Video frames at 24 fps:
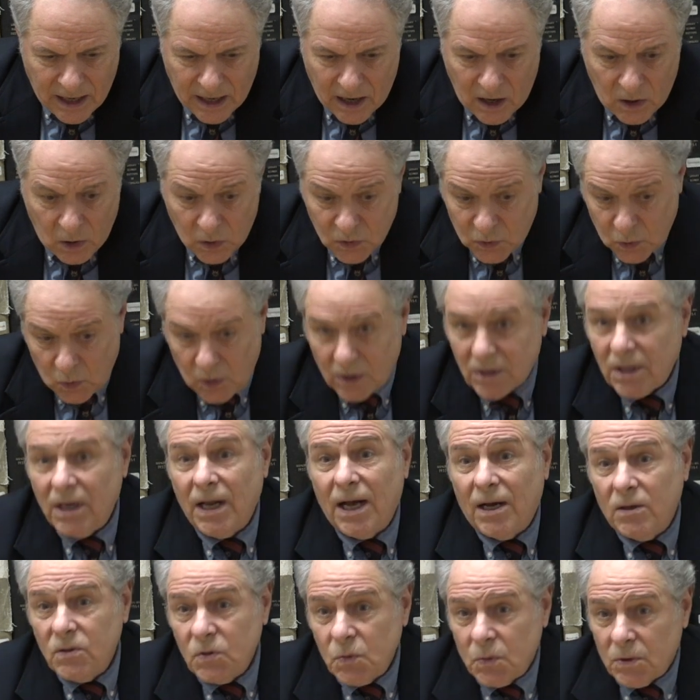I also worked in
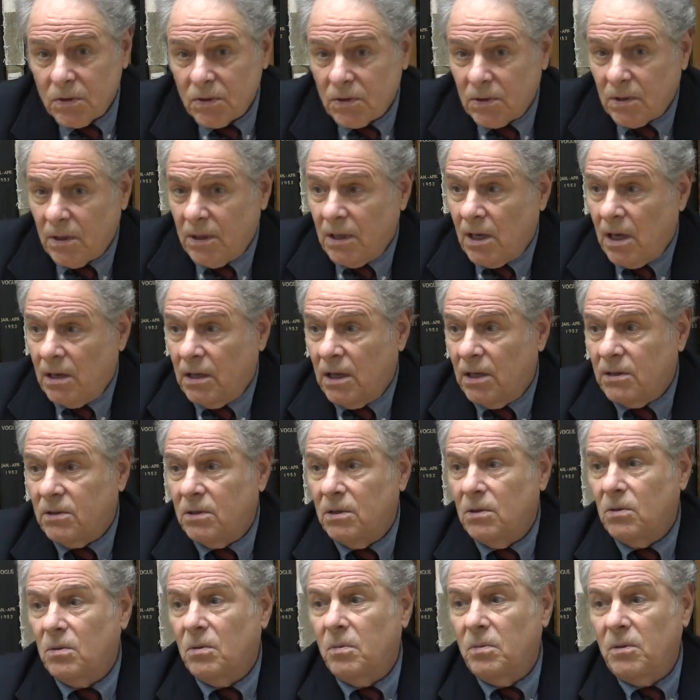housewares, so I, I, got to
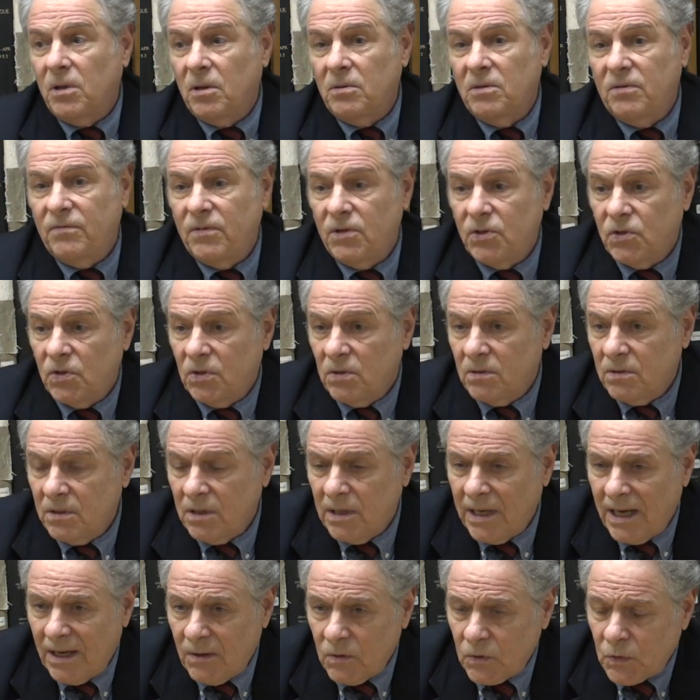know a, a divisional
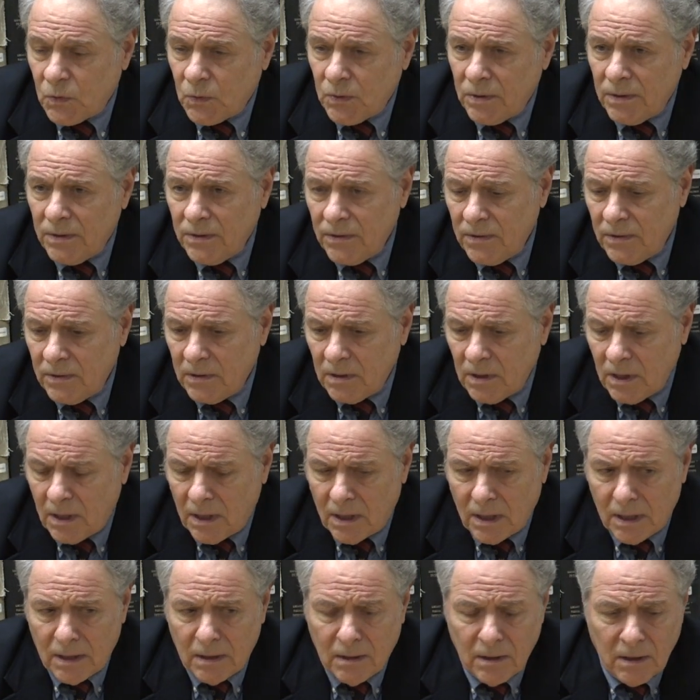in housewares
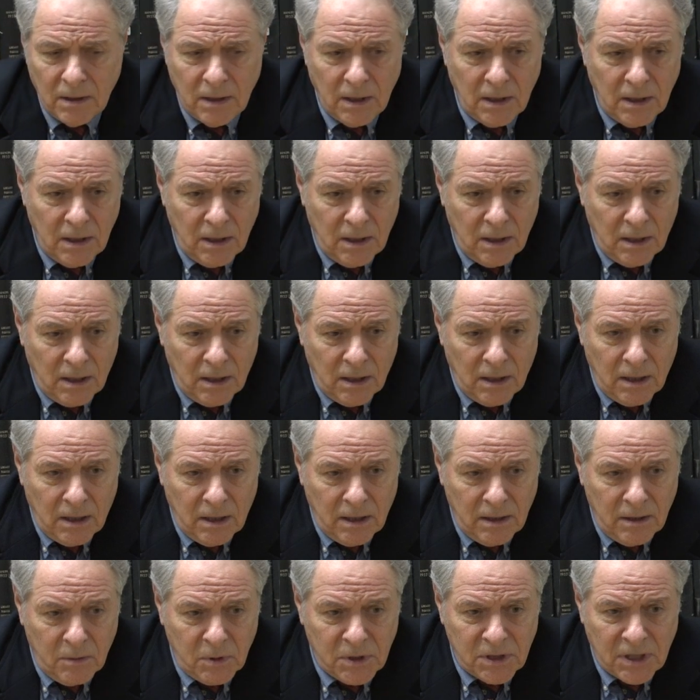and
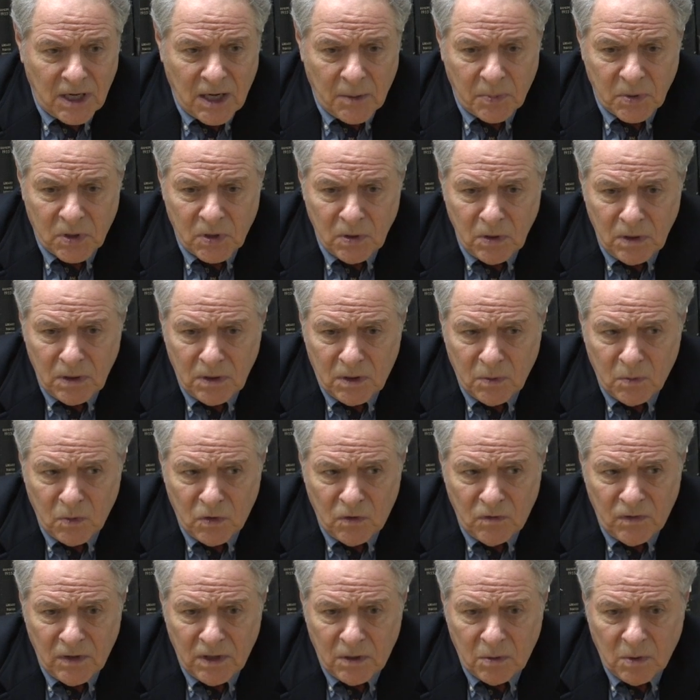uh, there was an opportunity to
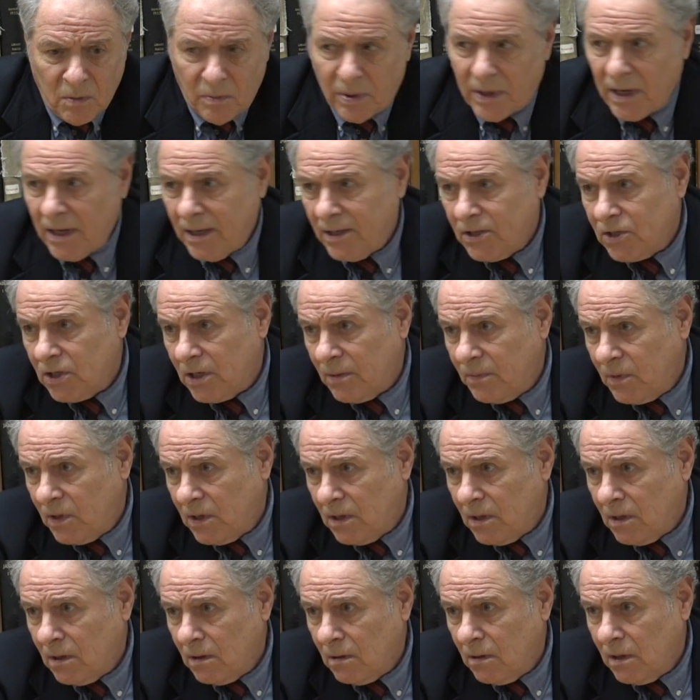move into a buying job
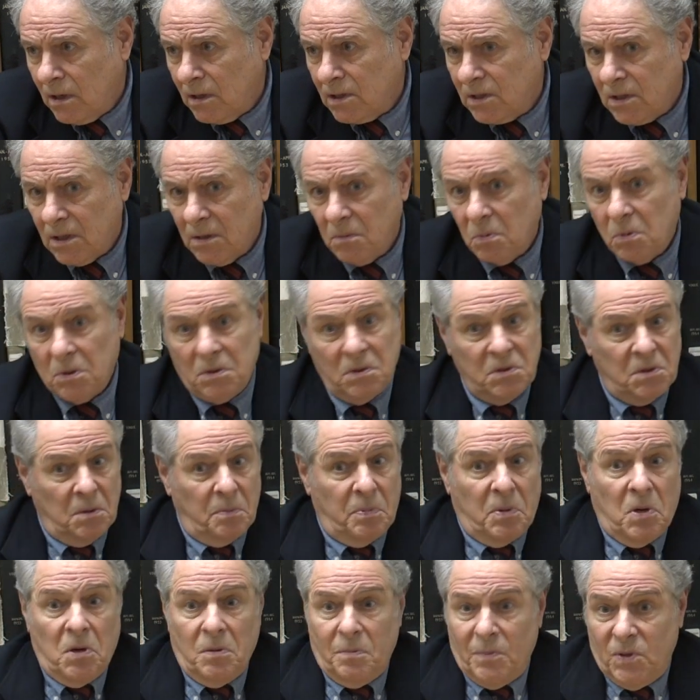there, and I said, well, it's a
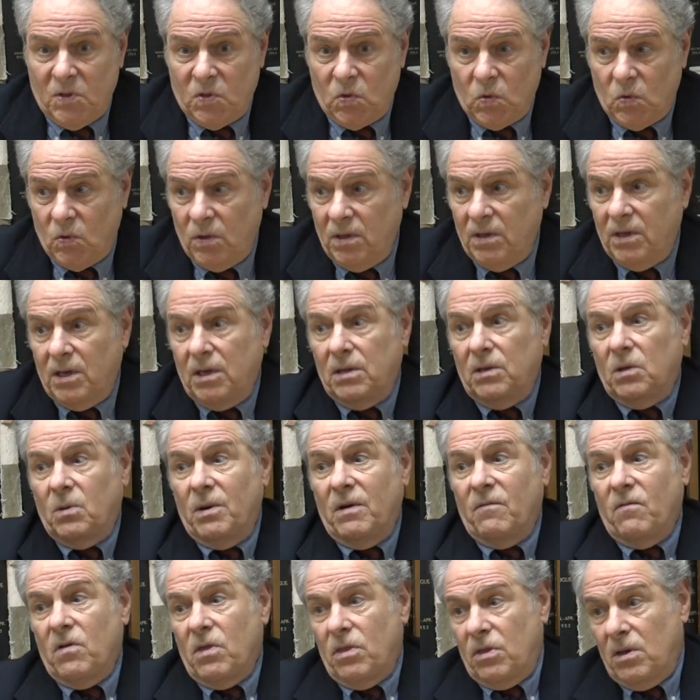department store. You got to know
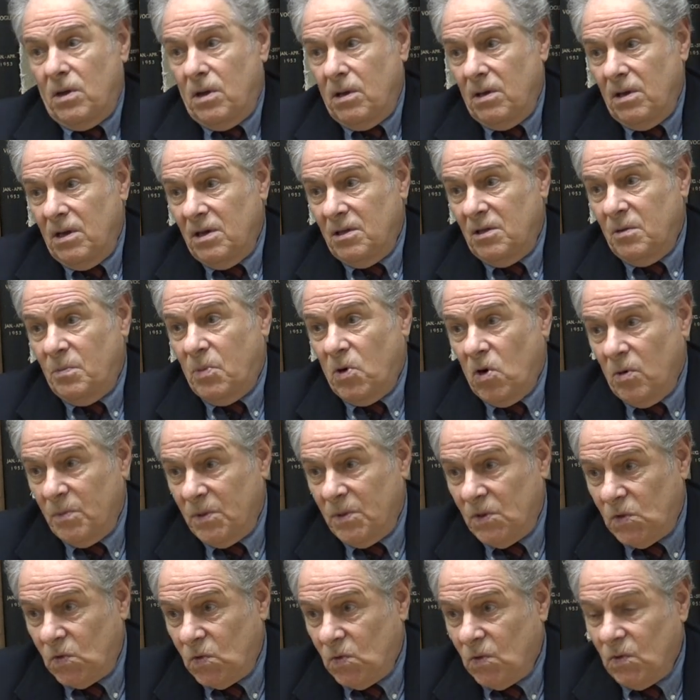everything in a
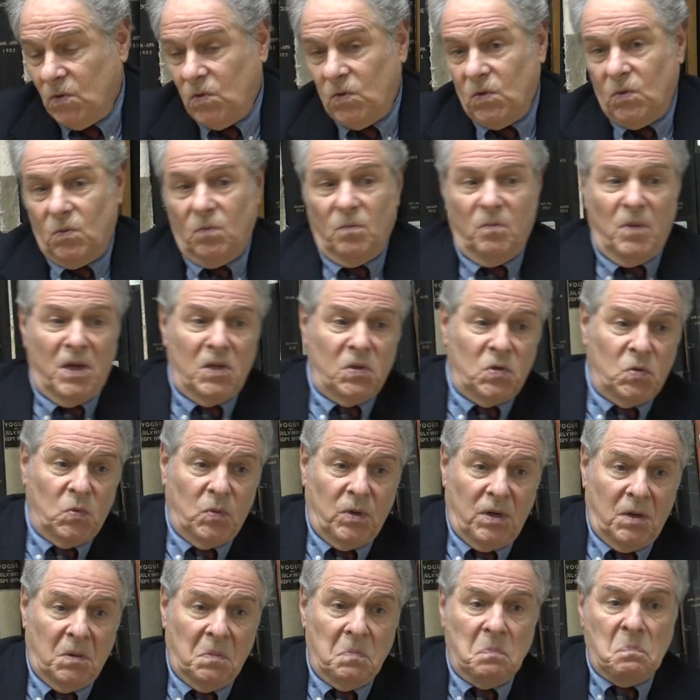department store. So
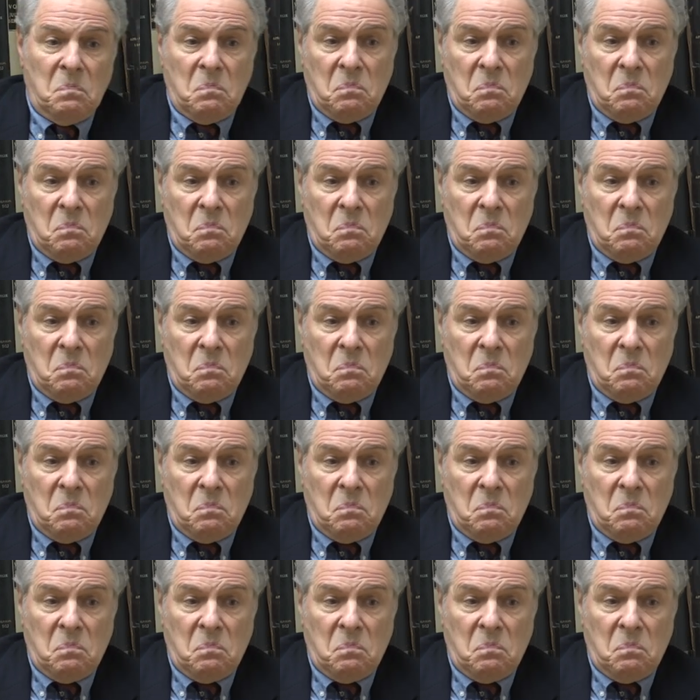menswear,